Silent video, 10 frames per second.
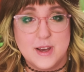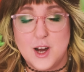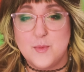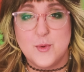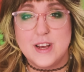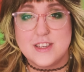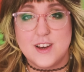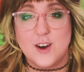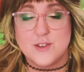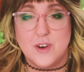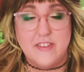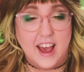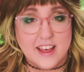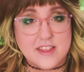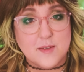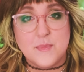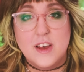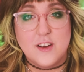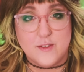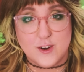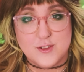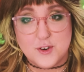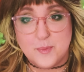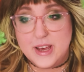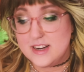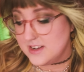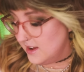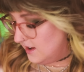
to me a couple weeks ago, so I've had them for a little bit.